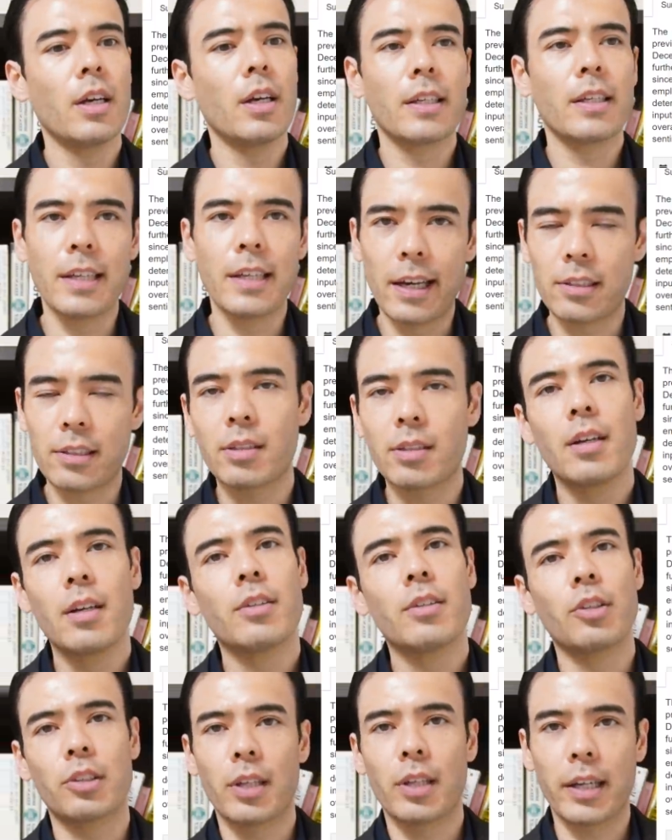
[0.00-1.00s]
Yes,
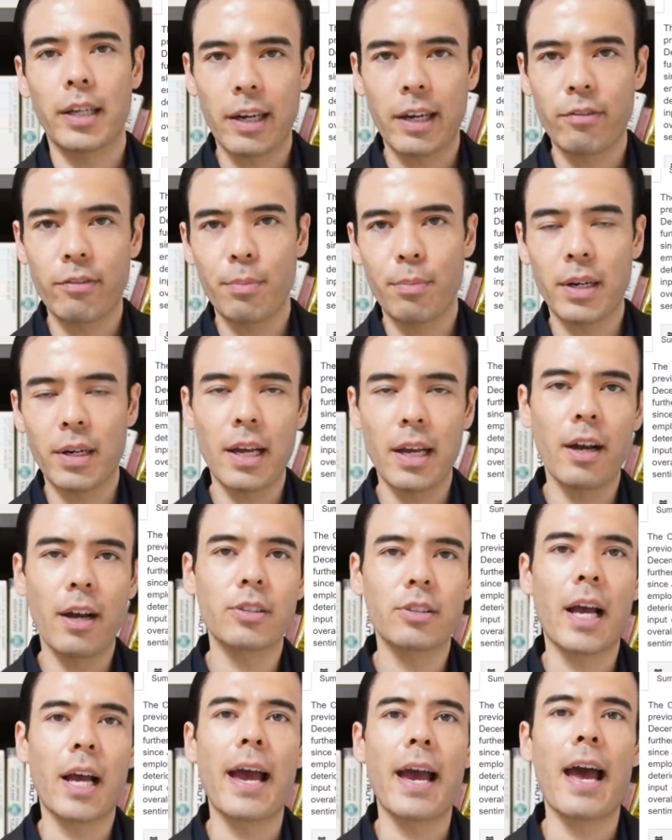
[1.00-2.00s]
just like everybody
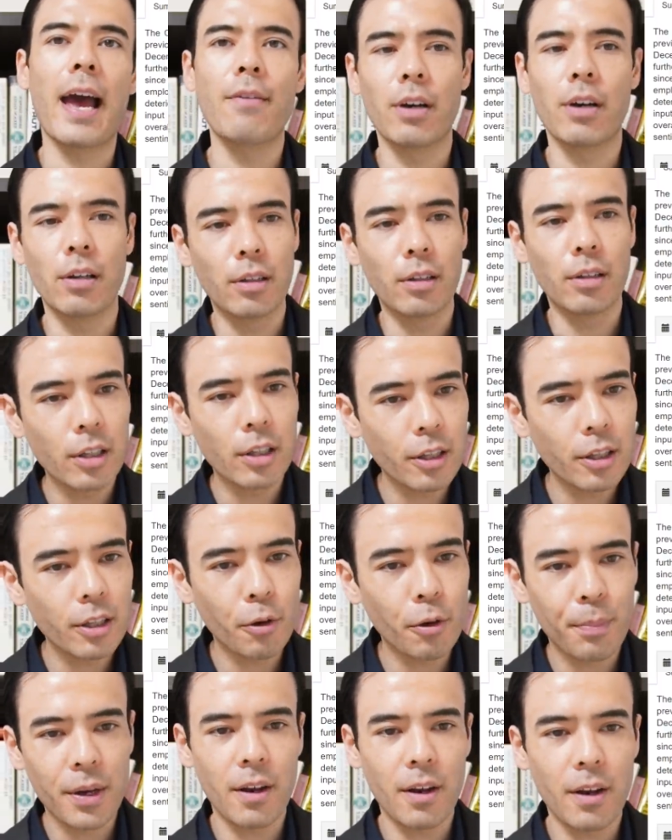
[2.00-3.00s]
else, I have a
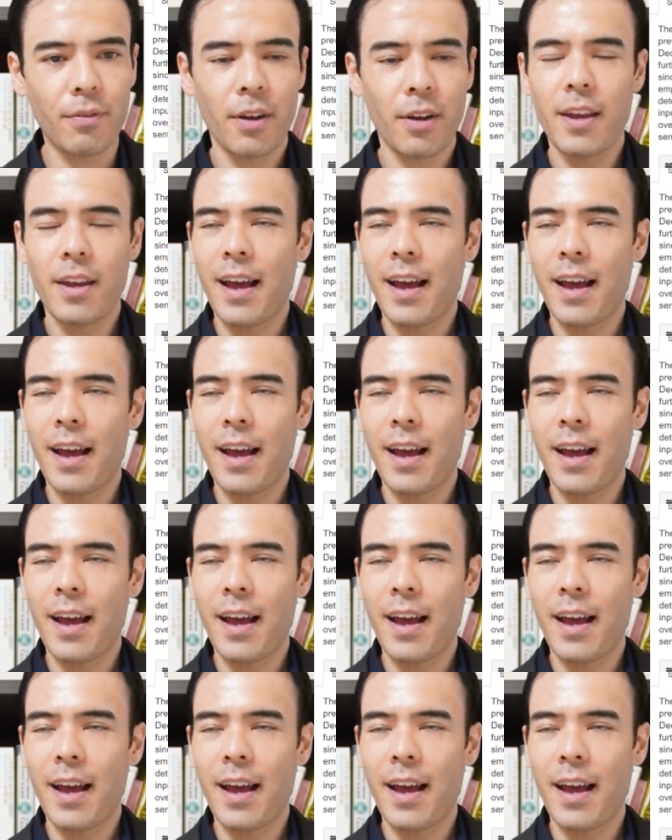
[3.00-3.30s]
little bit of,